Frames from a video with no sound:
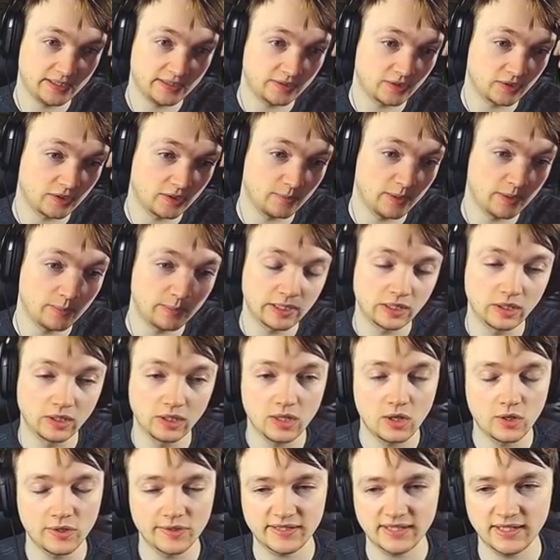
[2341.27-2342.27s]
is going to make me a
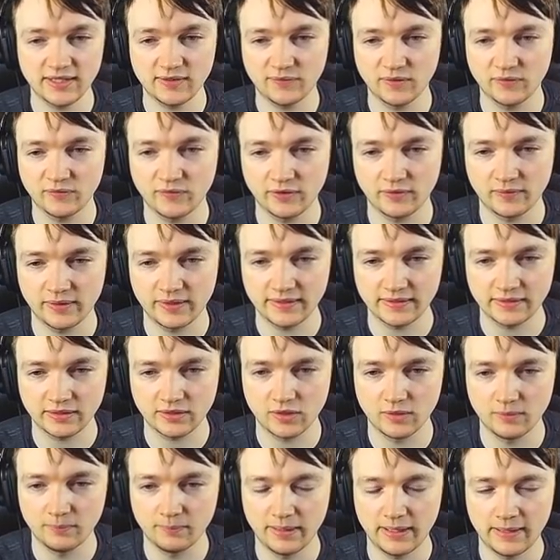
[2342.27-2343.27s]
lot safer for the rest of
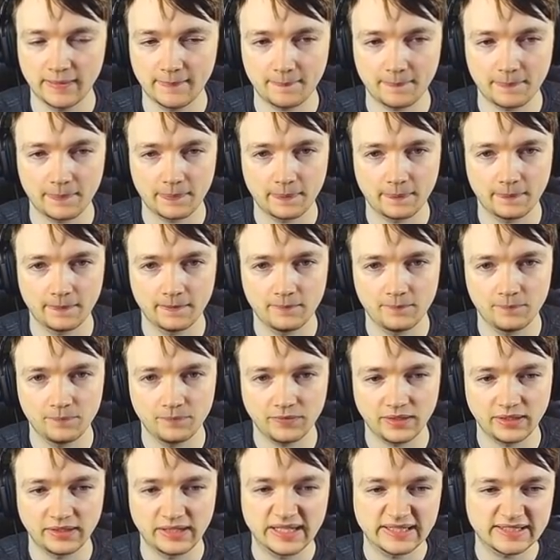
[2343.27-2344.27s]
combat.
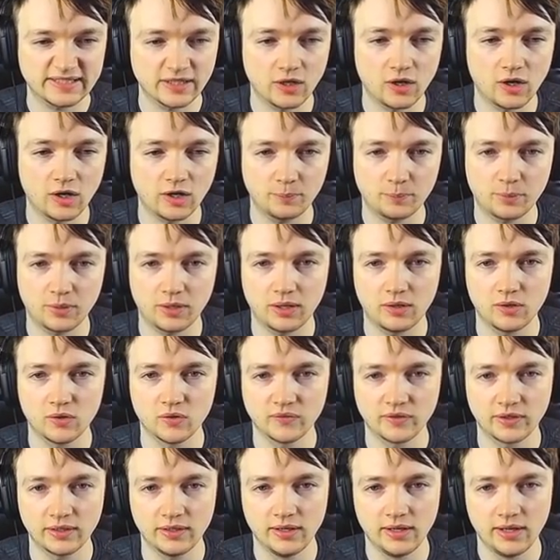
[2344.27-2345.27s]
And that's the hard part
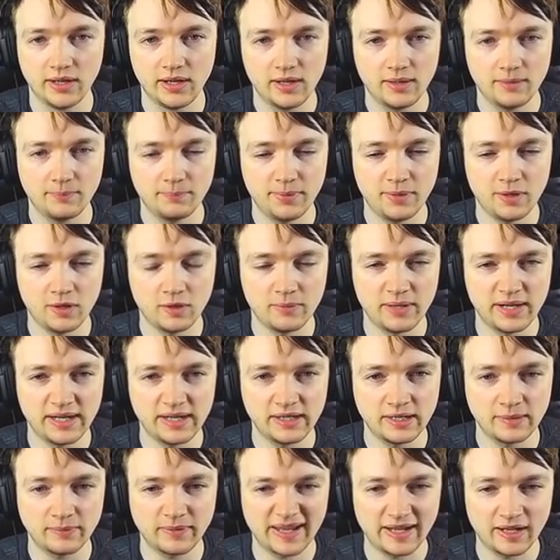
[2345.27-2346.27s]
over. Bear in
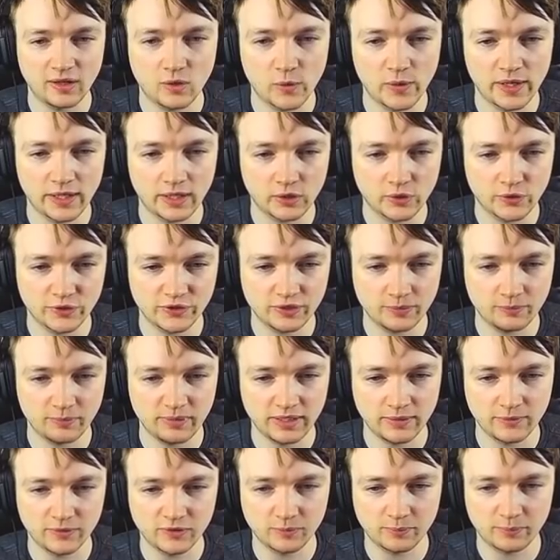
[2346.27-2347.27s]
mind, I'm getting quite close to
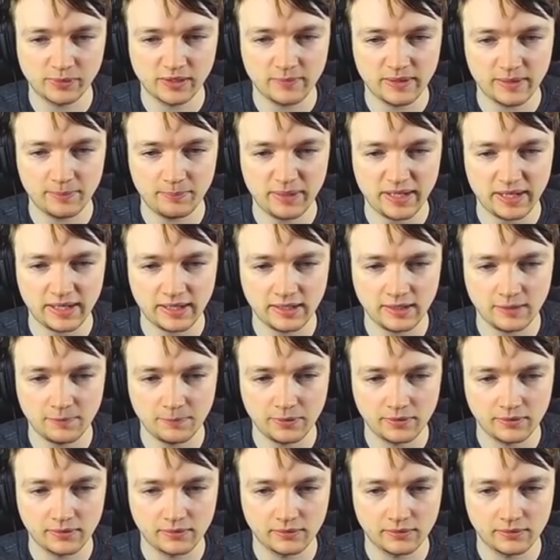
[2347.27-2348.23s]
being able to play my pen nib.